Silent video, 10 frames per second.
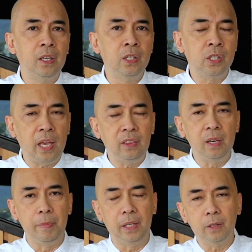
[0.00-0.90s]

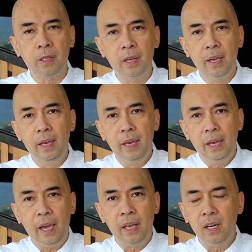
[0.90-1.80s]
sentiment.
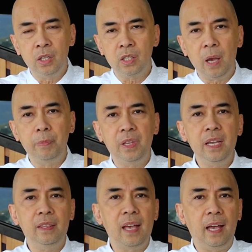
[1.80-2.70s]
And this is
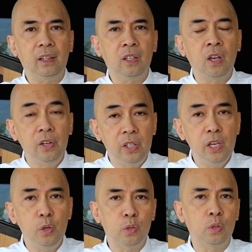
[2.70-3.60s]
something that
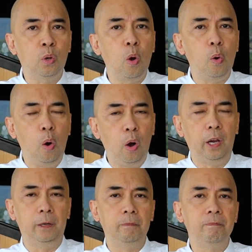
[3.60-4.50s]
continues to go
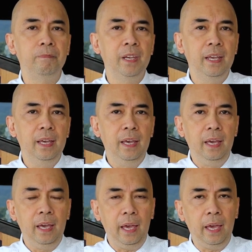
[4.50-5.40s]
on.
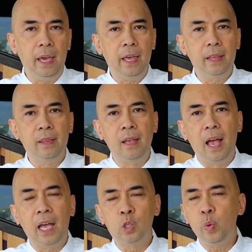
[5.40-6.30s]
And
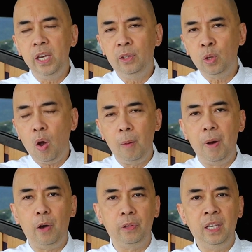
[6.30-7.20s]
as we talk
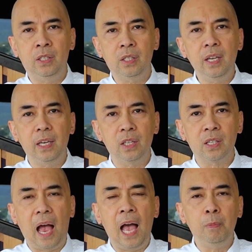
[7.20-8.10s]
about these
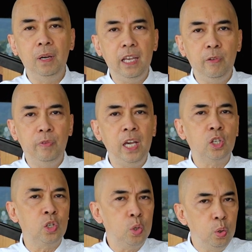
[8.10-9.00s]
things, I believe
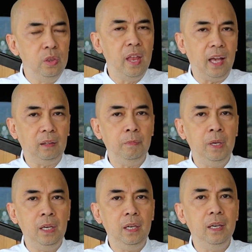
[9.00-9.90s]
it should not
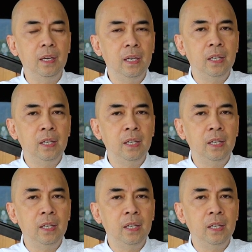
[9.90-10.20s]
be